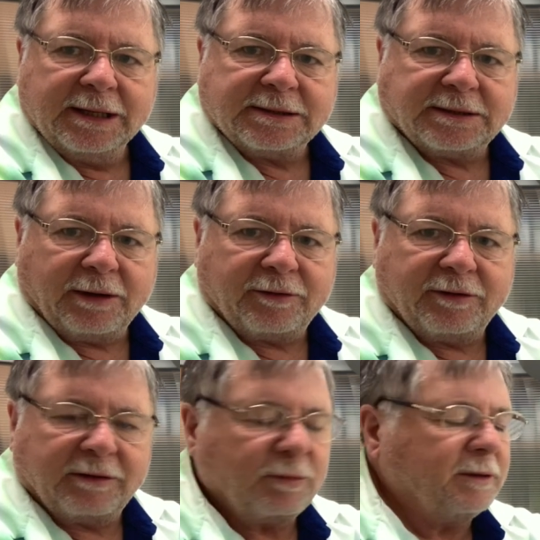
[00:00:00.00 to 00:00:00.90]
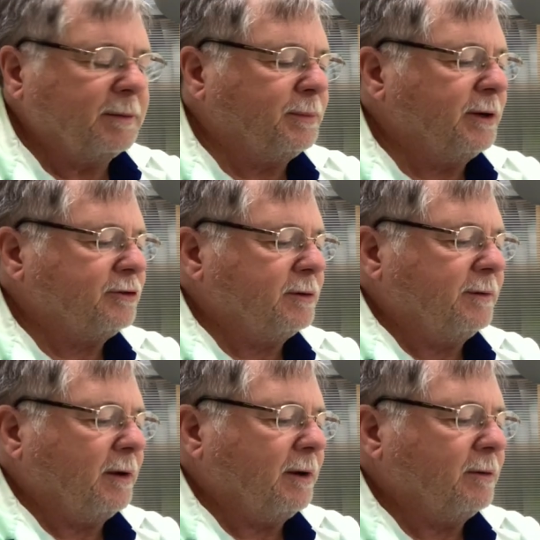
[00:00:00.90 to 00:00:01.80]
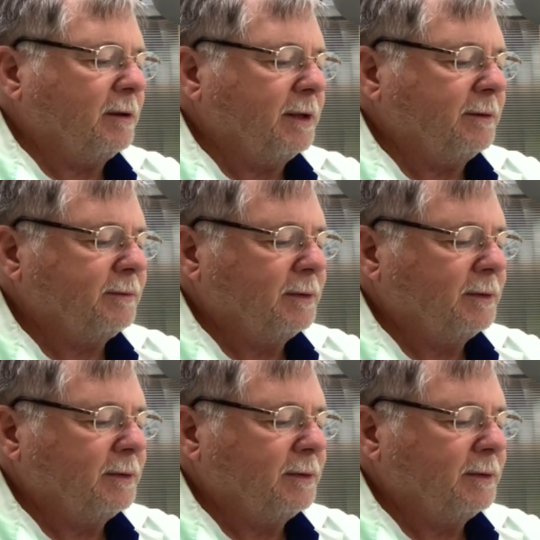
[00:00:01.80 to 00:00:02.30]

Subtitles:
Celsius with the pressure of the autoclave.